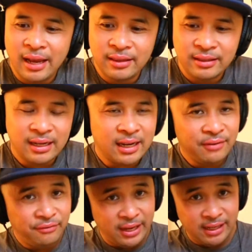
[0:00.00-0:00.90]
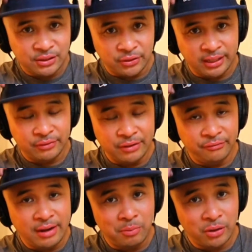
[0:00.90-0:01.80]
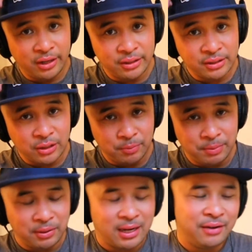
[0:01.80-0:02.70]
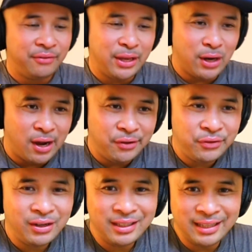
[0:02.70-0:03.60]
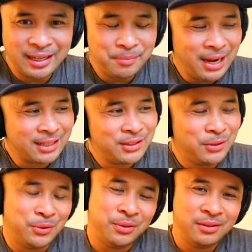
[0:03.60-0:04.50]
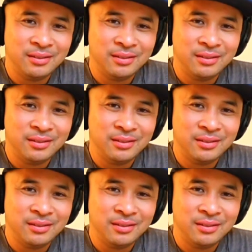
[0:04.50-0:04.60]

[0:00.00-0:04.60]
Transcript: And then that kind of fades, right? Around February or so, people kind of fade off and they get back to